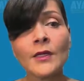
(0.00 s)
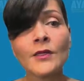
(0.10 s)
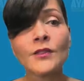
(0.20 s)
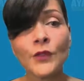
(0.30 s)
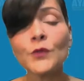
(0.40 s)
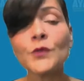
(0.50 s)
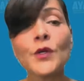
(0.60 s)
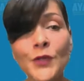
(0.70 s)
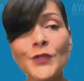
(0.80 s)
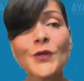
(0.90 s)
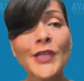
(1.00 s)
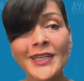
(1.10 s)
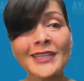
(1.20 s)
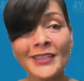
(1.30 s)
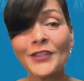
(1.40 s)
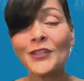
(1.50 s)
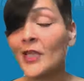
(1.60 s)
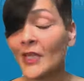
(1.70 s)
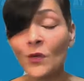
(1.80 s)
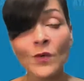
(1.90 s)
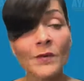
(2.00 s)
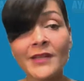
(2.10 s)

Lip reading: So you'll get a woman